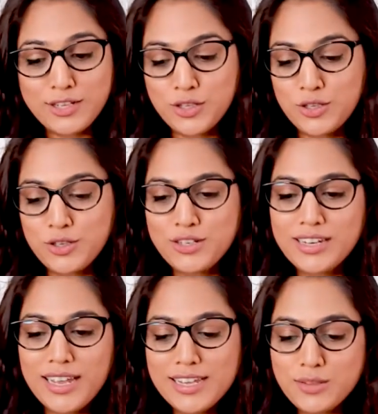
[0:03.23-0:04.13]
So
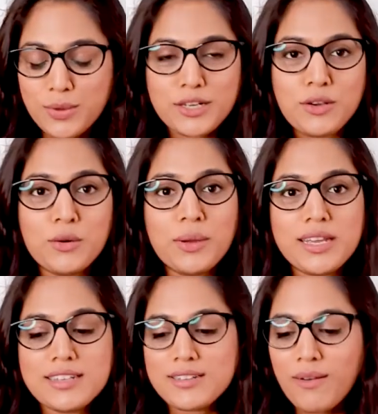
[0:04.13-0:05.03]
today's video
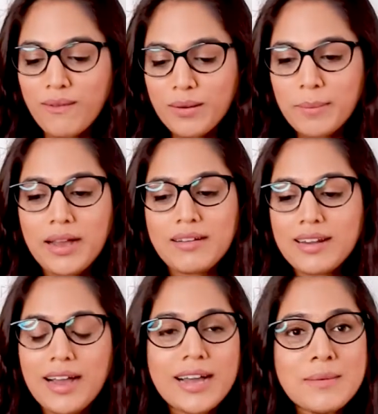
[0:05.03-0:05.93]
is all
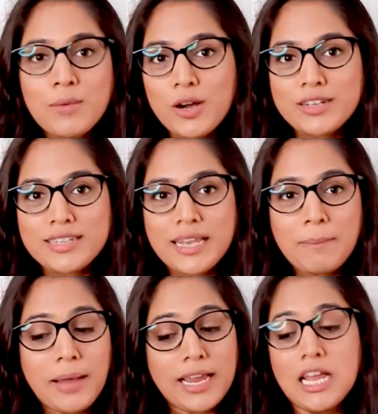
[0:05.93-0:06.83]
about
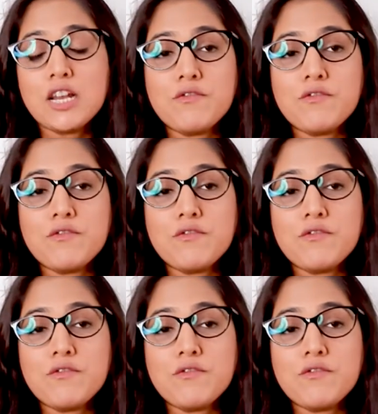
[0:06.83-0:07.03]
unboxing my